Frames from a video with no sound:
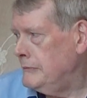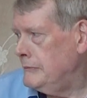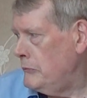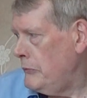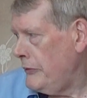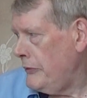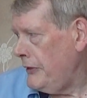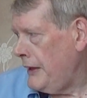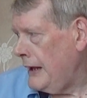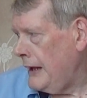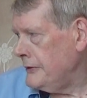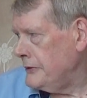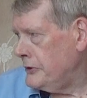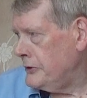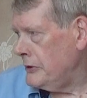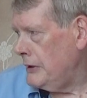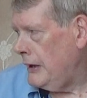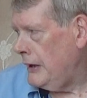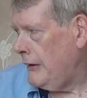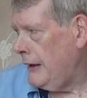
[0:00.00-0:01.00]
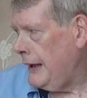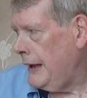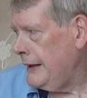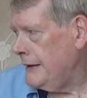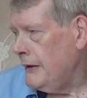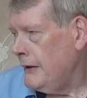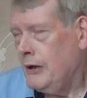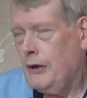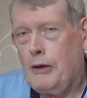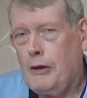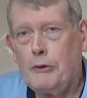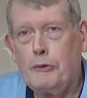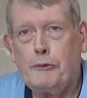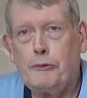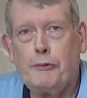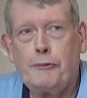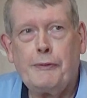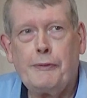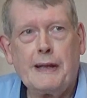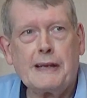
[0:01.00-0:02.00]
with the underlay all
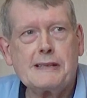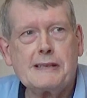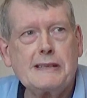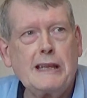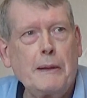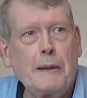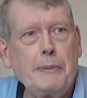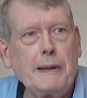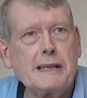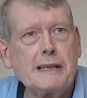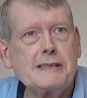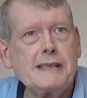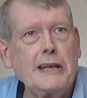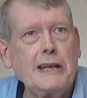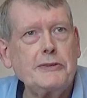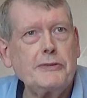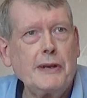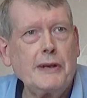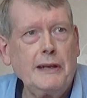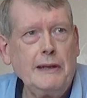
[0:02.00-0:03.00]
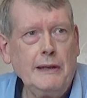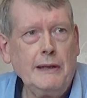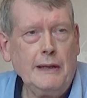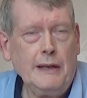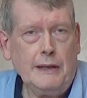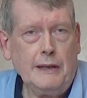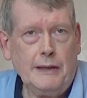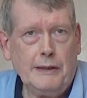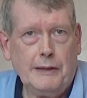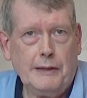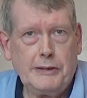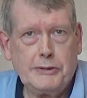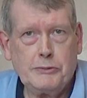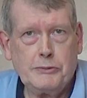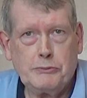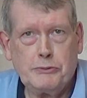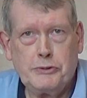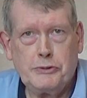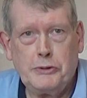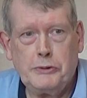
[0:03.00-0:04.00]
fixed up, etc., I
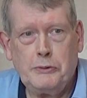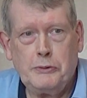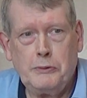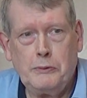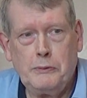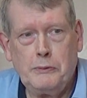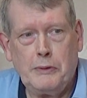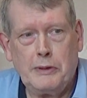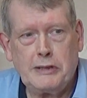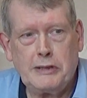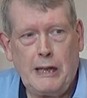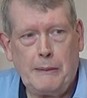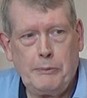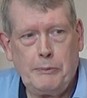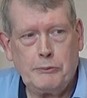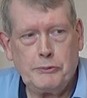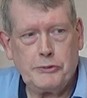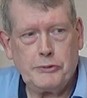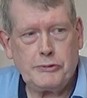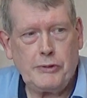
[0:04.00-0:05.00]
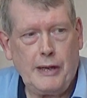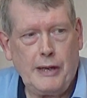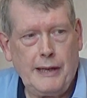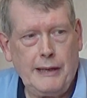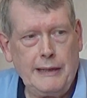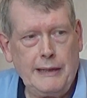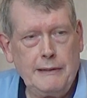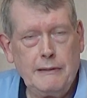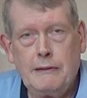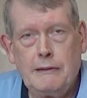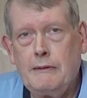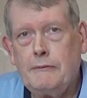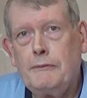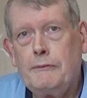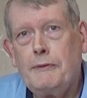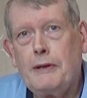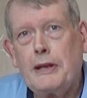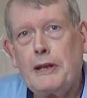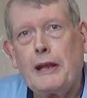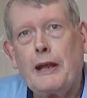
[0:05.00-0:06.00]
shall do a double train
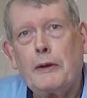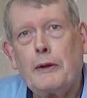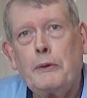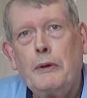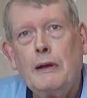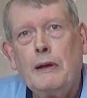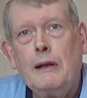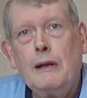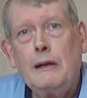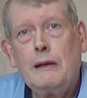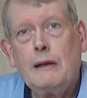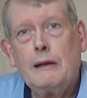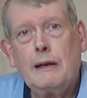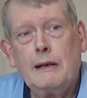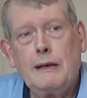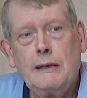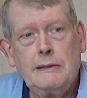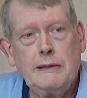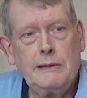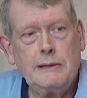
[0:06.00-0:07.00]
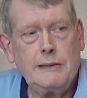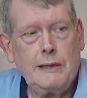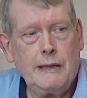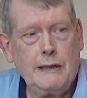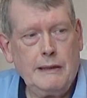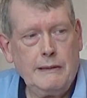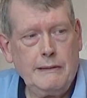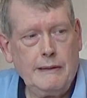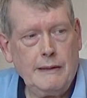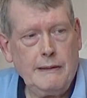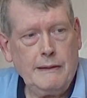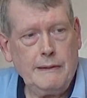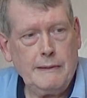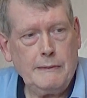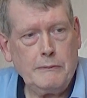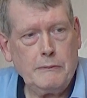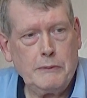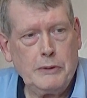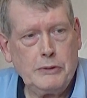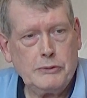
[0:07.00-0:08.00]
video, and
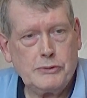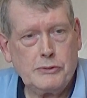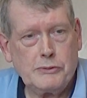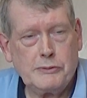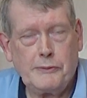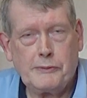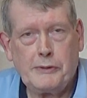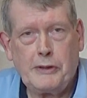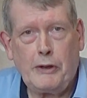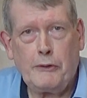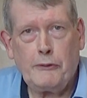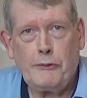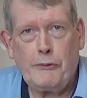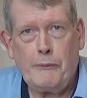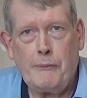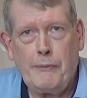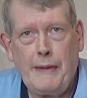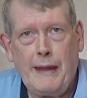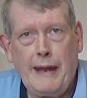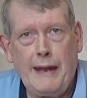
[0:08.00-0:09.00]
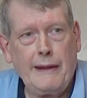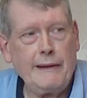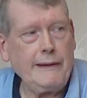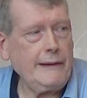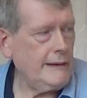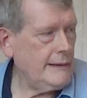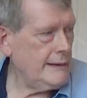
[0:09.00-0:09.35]
we'll sort of go from there.